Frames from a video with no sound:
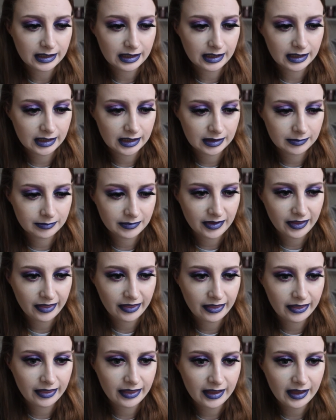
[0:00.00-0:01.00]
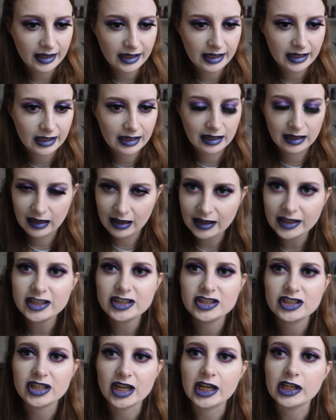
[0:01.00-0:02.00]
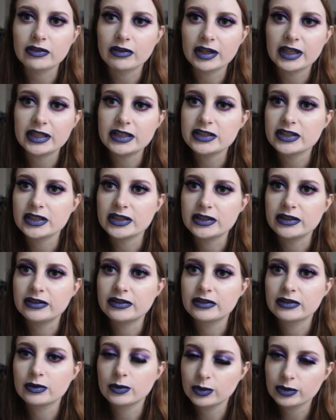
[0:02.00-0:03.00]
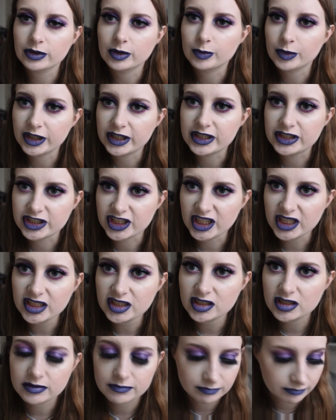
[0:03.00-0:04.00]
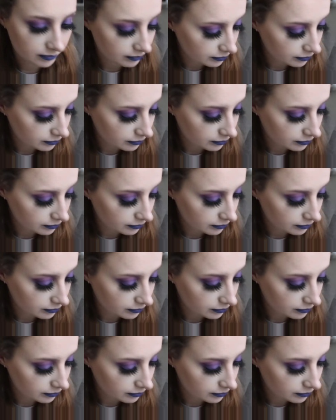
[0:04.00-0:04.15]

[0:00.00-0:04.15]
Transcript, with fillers: Um, their light shade range is also pretty shit.